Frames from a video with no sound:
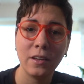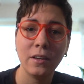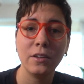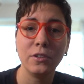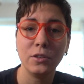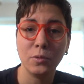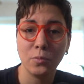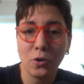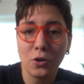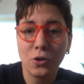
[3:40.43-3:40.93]

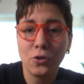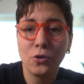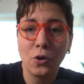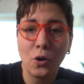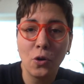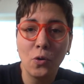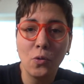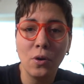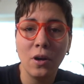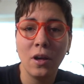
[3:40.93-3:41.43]
The more you
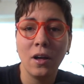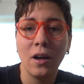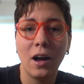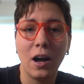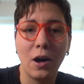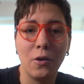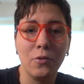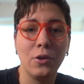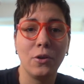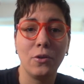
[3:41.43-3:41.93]
know
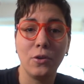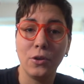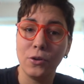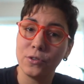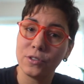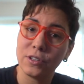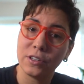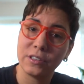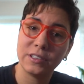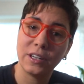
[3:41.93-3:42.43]
how your
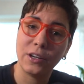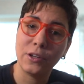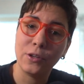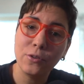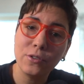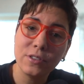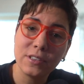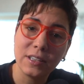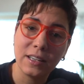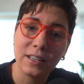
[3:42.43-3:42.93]
users are
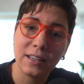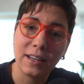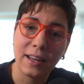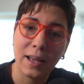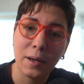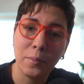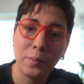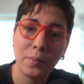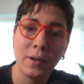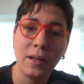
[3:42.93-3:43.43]
using an
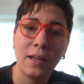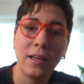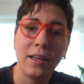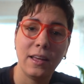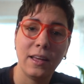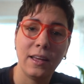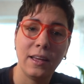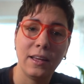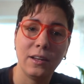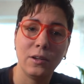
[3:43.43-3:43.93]
app
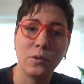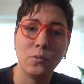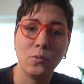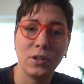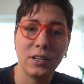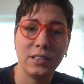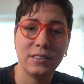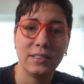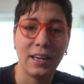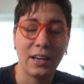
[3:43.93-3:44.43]
and
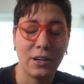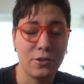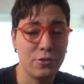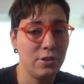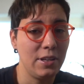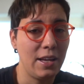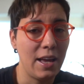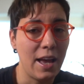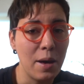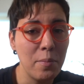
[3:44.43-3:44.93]
what is
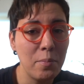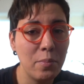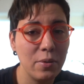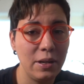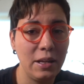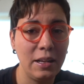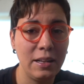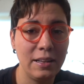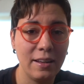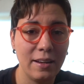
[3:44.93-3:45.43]
actually
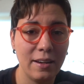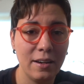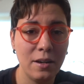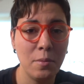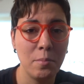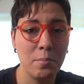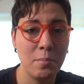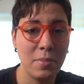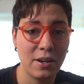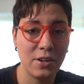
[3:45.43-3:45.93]
happening
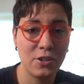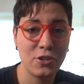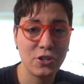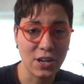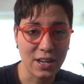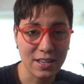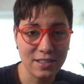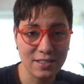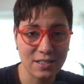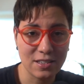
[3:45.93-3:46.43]
there, better
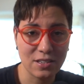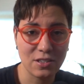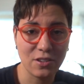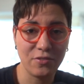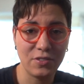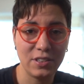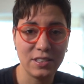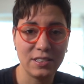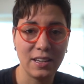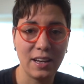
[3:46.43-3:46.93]
chances
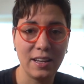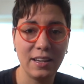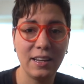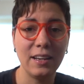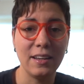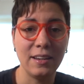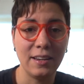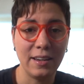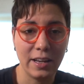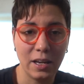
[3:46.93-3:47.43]
of designing
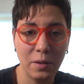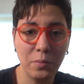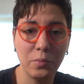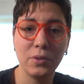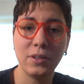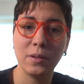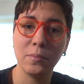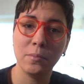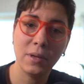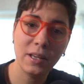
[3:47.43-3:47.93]
an app
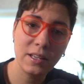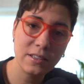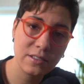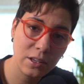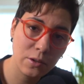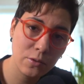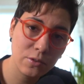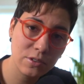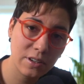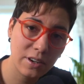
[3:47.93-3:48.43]
with
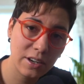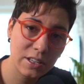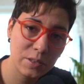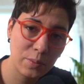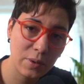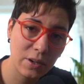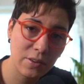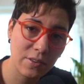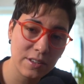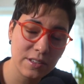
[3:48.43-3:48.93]
amazing user
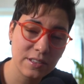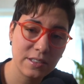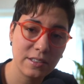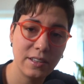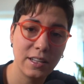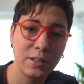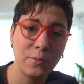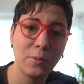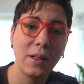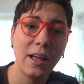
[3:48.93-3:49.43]
experience
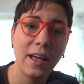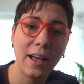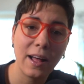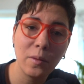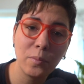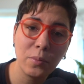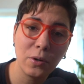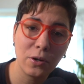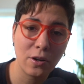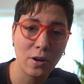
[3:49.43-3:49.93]
that will
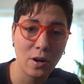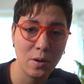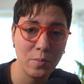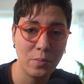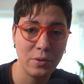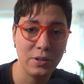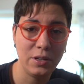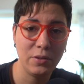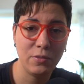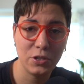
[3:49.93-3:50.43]
help your
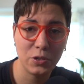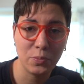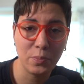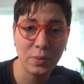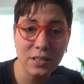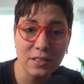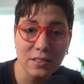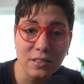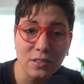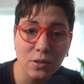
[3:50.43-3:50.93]
company reach
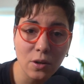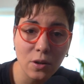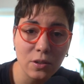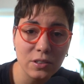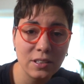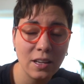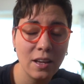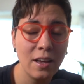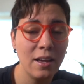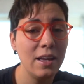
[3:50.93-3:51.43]
business
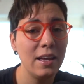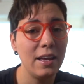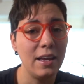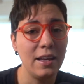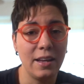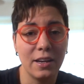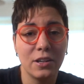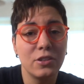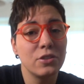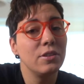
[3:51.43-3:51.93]
goals
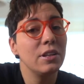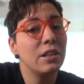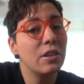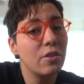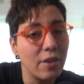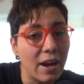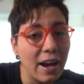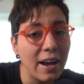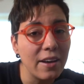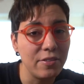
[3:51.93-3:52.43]
and actually
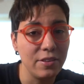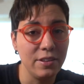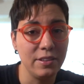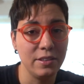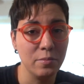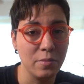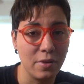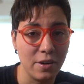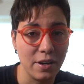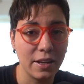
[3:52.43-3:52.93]
thrive in
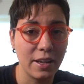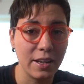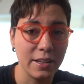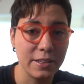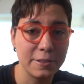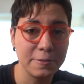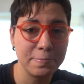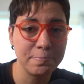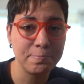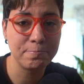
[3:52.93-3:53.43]
the
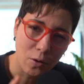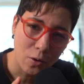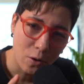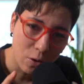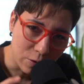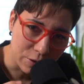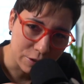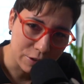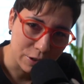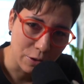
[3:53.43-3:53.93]
market.
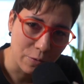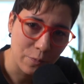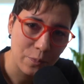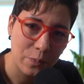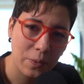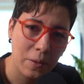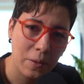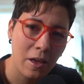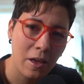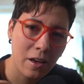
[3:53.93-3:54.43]
Also,
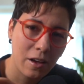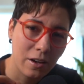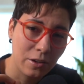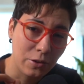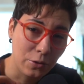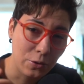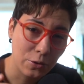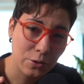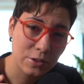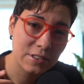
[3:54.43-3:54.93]
a
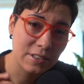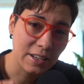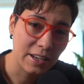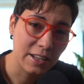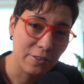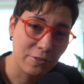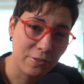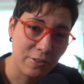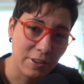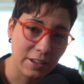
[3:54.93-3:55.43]
good
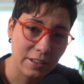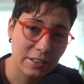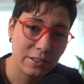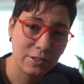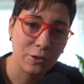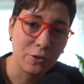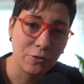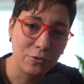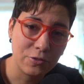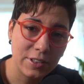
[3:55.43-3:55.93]
side effect
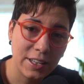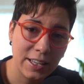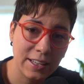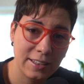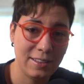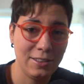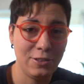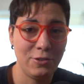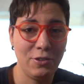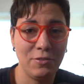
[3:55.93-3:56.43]
of
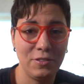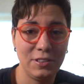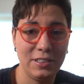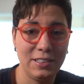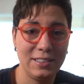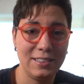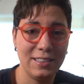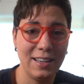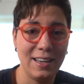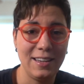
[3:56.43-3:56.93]
data-driven
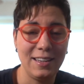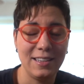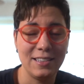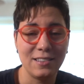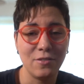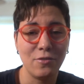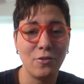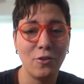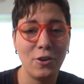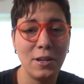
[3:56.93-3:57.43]
design is
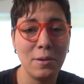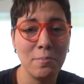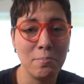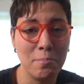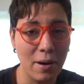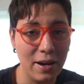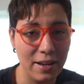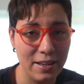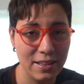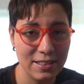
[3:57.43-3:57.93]
avoiding
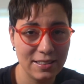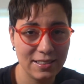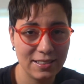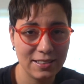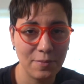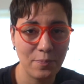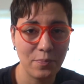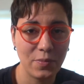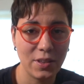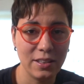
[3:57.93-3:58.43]
bias
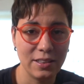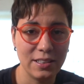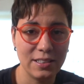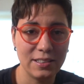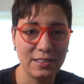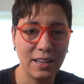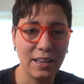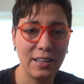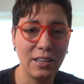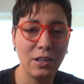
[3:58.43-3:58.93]
and
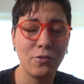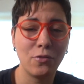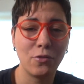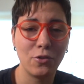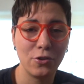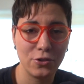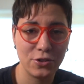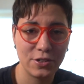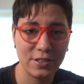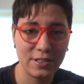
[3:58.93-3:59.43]
designing for
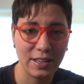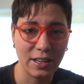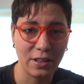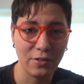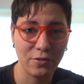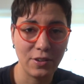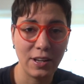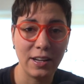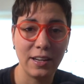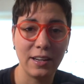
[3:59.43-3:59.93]

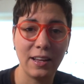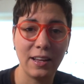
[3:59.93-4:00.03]
yourself and